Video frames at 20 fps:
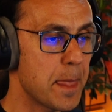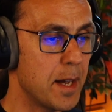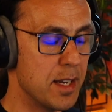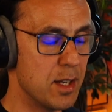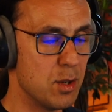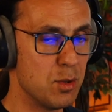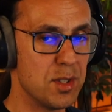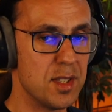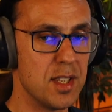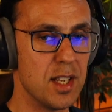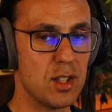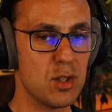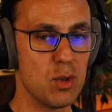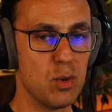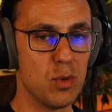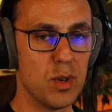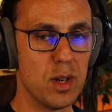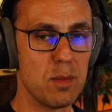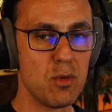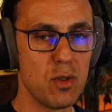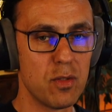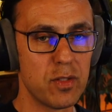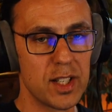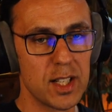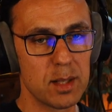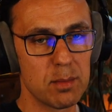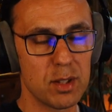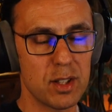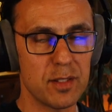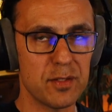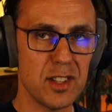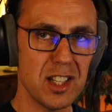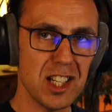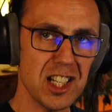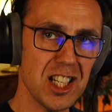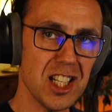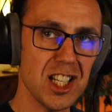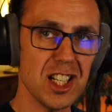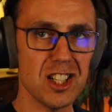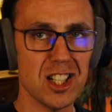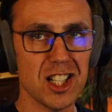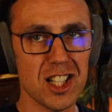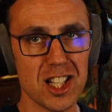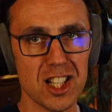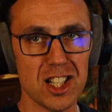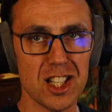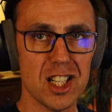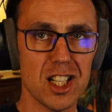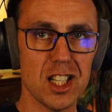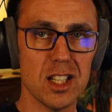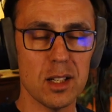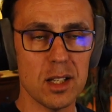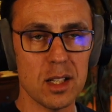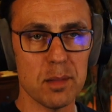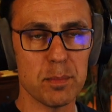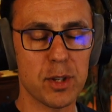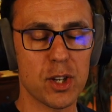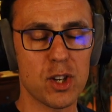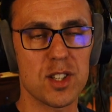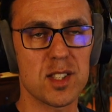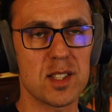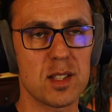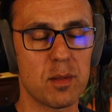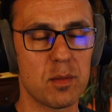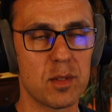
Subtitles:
I used it to remove a little bit of because the